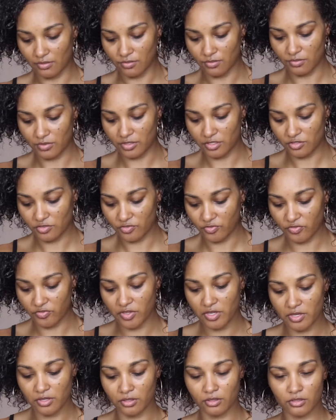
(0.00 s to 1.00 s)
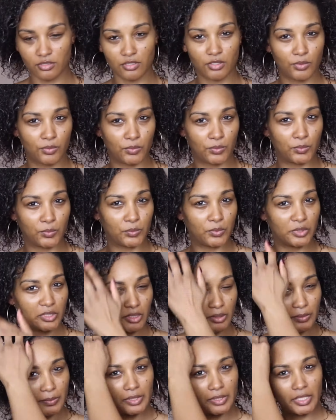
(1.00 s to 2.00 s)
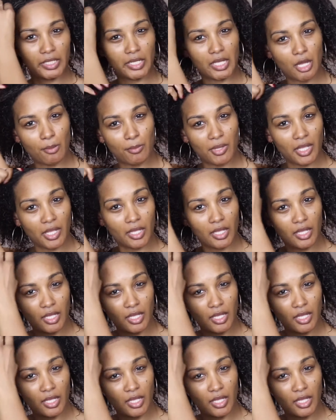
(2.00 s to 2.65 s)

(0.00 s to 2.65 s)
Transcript: Ooh, this feels really, really yummy.